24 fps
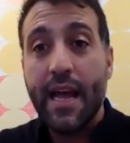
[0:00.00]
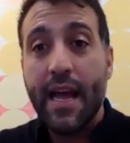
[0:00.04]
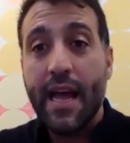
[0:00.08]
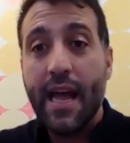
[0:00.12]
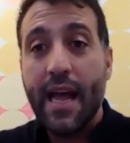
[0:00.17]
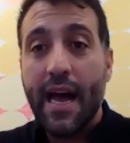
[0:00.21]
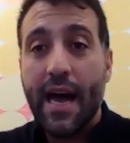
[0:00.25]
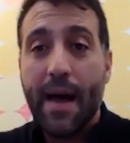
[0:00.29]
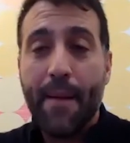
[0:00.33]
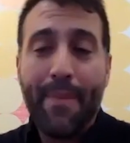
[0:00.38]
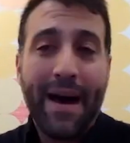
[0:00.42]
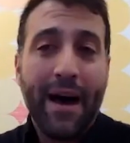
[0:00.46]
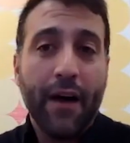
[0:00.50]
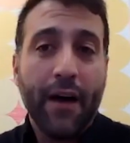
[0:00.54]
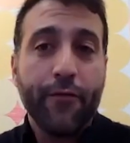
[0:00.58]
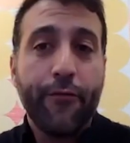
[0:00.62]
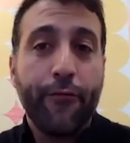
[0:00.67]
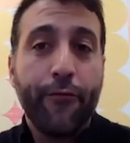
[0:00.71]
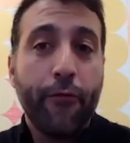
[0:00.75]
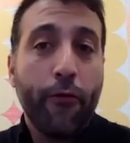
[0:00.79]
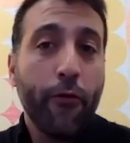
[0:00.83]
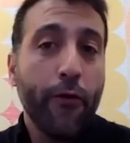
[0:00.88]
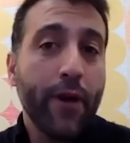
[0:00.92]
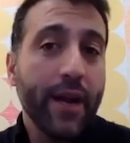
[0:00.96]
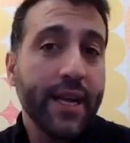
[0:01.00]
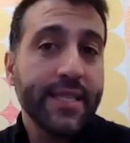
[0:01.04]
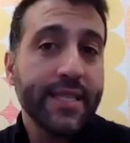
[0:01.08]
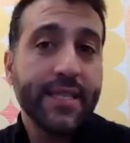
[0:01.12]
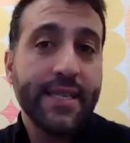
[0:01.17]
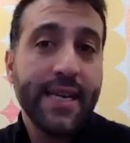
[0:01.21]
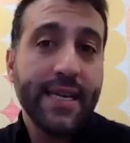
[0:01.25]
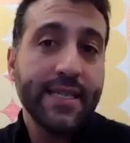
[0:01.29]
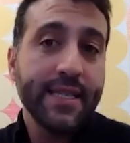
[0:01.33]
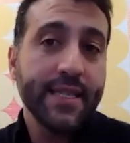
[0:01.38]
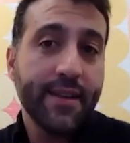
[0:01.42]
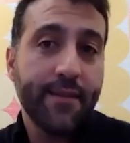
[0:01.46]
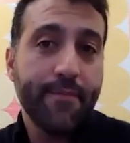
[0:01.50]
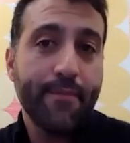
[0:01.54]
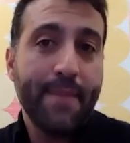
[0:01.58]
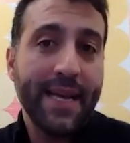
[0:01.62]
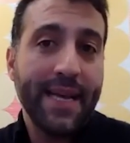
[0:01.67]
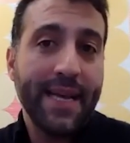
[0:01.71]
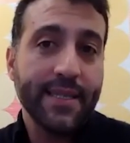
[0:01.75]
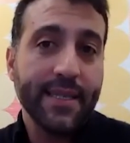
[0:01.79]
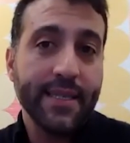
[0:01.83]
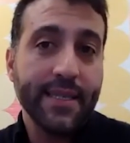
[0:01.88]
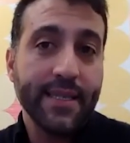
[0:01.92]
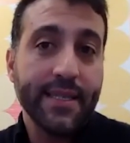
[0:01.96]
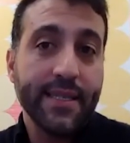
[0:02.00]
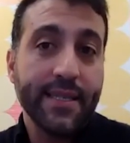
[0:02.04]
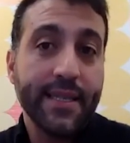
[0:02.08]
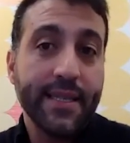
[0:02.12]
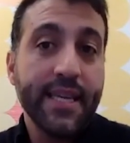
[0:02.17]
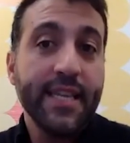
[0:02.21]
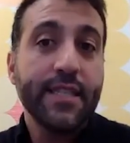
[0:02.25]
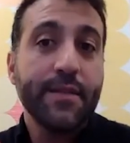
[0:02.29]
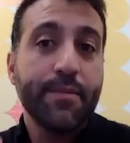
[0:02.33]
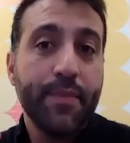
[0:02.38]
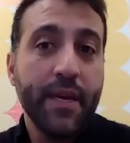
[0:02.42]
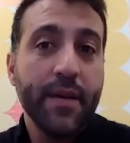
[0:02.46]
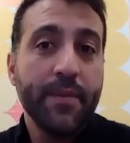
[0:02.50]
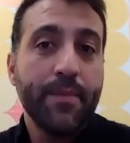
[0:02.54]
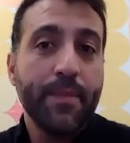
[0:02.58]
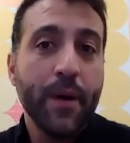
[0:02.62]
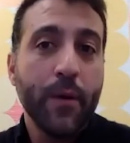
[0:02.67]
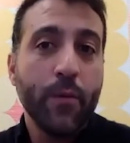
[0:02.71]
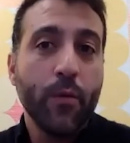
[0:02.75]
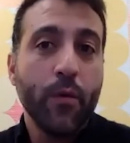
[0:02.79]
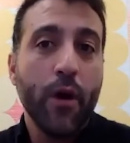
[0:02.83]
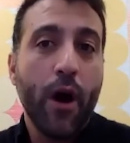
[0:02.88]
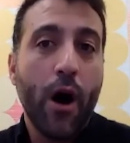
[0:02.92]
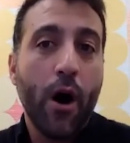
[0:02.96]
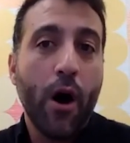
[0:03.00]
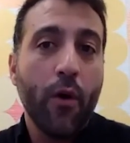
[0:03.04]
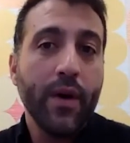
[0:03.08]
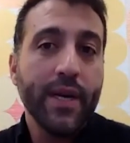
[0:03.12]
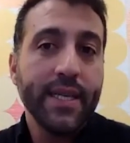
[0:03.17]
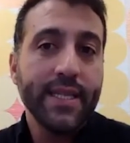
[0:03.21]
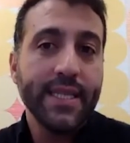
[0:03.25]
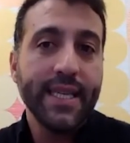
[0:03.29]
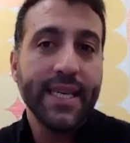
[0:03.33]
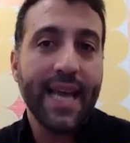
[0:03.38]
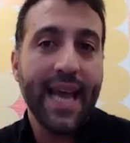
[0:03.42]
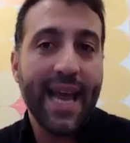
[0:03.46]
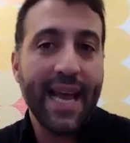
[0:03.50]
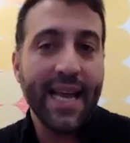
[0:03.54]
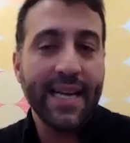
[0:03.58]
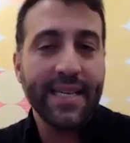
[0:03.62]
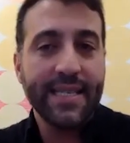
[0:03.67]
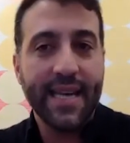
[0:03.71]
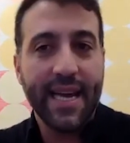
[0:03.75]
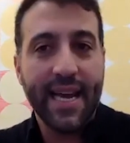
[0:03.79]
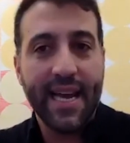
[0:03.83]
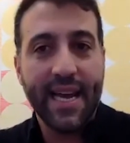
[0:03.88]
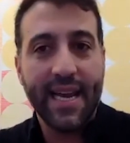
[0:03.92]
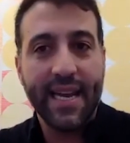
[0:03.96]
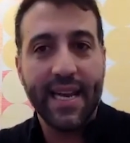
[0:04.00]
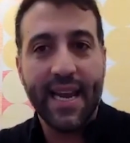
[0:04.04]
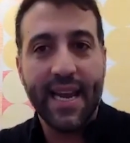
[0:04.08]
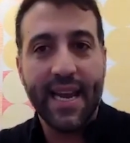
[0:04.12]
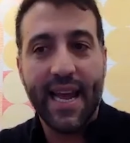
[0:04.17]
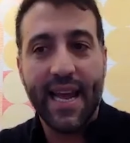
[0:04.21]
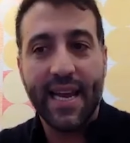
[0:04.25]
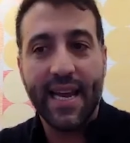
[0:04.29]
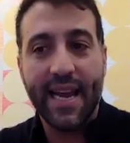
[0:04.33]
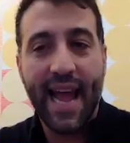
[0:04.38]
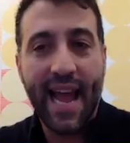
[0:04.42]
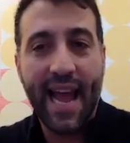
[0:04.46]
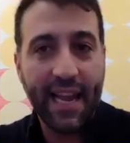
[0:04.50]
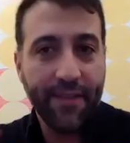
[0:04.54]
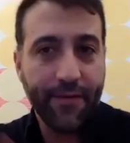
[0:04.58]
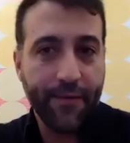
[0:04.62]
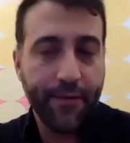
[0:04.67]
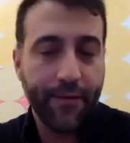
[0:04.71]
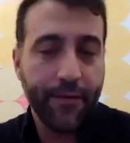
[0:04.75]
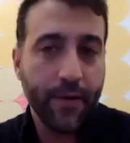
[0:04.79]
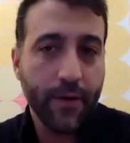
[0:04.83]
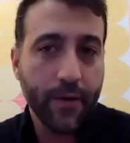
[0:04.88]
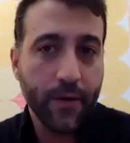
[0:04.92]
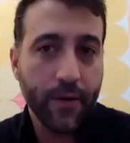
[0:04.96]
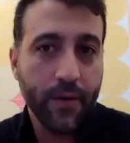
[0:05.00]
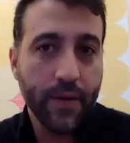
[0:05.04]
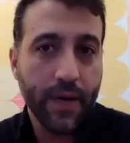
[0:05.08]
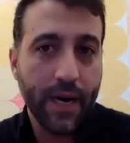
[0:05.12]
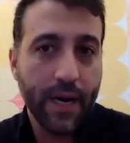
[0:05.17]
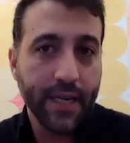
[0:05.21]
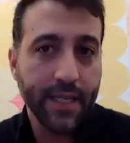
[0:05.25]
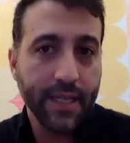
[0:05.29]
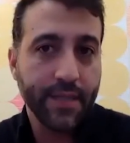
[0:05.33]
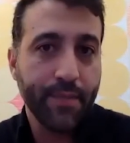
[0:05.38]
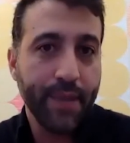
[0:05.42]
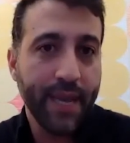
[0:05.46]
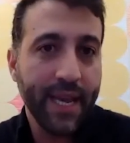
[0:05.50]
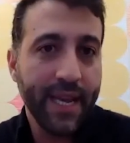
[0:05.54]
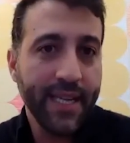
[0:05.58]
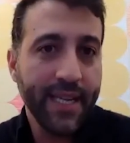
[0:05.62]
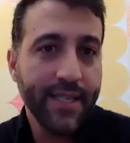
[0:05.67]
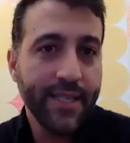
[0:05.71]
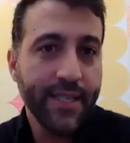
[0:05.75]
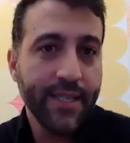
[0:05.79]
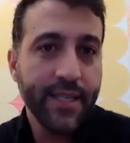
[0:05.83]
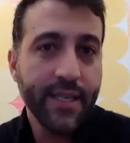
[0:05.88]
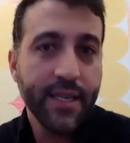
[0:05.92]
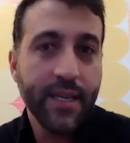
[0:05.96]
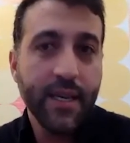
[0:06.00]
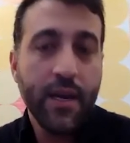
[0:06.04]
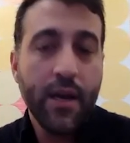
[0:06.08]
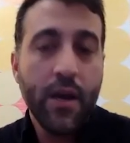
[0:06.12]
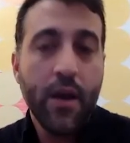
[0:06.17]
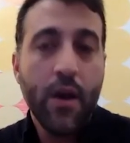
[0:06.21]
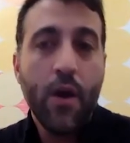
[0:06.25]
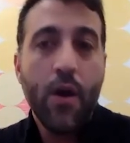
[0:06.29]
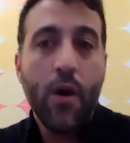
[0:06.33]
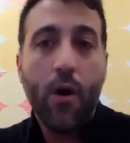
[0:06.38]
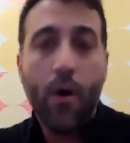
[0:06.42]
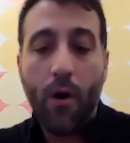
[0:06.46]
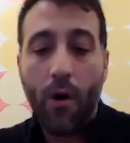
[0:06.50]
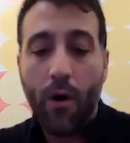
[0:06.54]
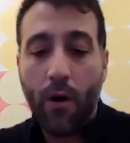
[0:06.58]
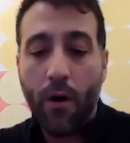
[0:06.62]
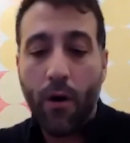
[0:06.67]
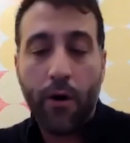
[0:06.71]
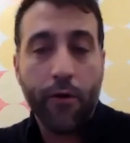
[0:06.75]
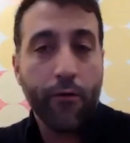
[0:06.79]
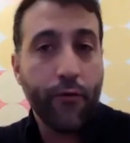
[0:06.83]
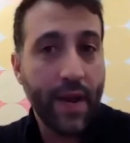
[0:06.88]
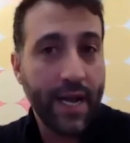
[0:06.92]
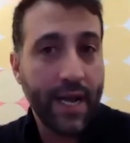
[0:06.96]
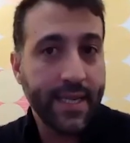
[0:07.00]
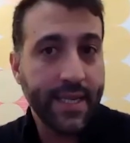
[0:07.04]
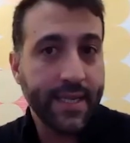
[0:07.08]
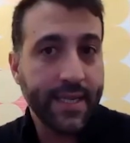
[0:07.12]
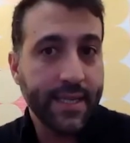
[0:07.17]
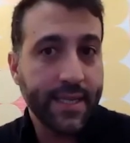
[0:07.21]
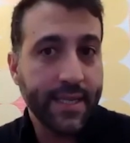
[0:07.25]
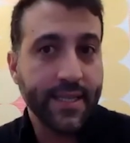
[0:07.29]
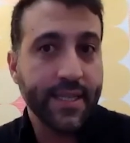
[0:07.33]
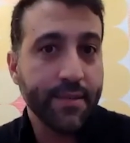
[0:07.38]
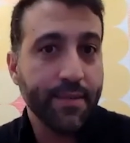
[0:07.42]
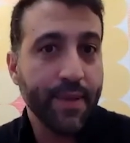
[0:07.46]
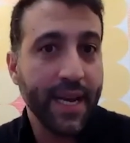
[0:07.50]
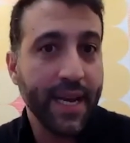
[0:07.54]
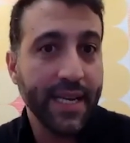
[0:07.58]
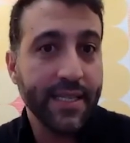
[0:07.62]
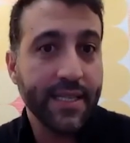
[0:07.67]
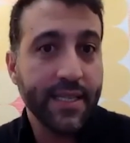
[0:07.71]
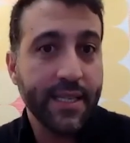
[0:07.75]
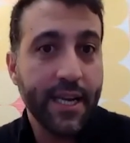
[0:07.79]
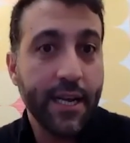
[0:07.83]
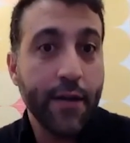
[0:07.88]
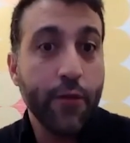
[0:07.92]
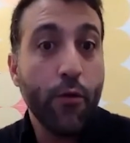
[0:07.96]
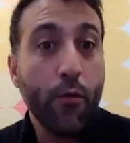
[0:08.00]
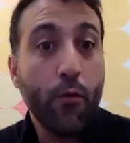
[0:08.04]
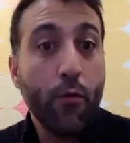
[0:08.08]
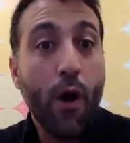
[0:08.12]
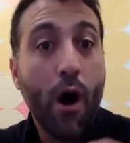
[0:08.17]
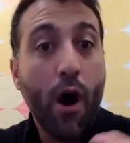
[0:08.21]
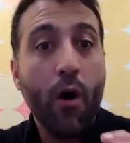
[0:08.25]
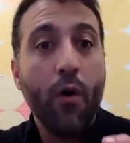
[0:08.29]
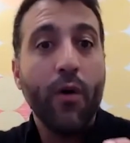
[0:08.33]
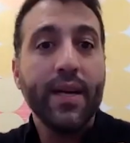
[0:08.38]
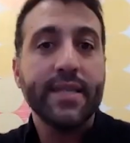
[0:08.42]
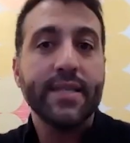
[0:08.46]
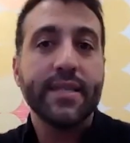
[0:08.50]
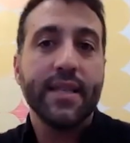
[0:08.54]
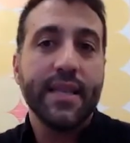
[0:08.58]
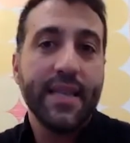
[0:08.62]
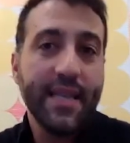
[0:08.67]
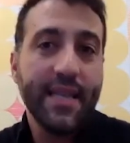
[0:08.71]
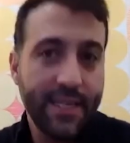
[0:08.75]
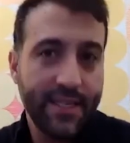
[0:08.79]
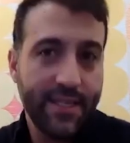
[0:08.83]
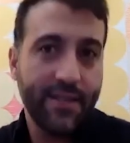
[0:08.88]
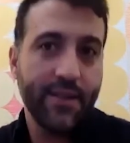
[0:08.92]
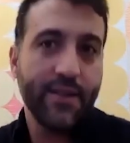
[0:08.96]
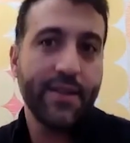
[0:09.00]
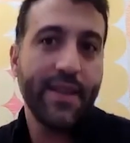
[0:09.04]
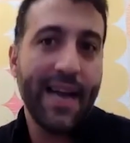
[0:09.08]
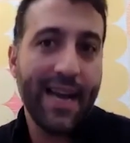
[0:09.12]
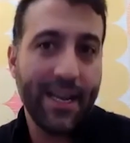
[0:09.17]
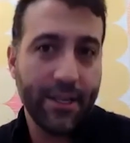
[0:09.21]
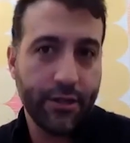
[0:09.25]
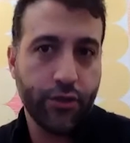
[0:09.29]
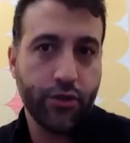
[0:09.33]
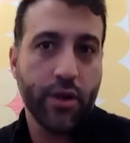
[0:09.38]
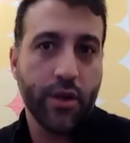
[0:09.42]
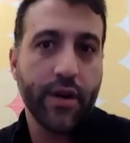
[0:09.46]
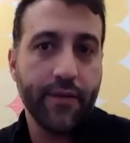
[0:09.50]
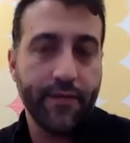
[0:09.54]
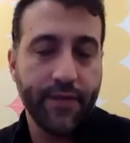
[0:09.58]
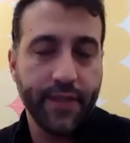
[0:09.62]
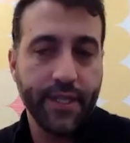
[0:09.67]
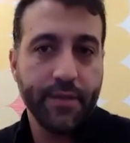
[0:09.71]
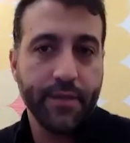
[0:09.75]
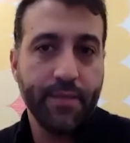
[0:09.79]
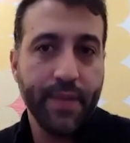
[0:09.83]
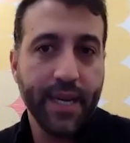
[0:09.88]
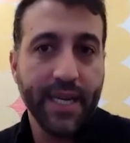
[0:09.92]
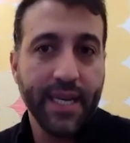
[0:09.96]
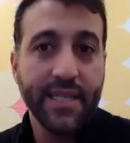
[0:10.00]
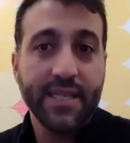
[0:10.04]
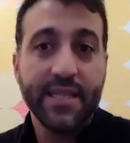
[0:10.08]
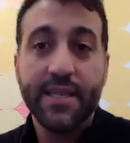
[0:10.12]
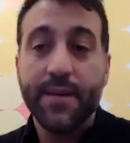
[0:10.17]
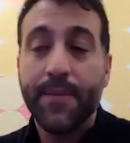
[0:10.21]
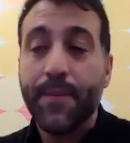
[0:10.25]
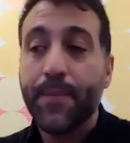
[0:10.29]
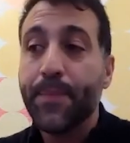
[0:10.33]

about 4 exchanges of messages, these people will always engage in hateful speech or racist speech. You always lead to that sort of speech.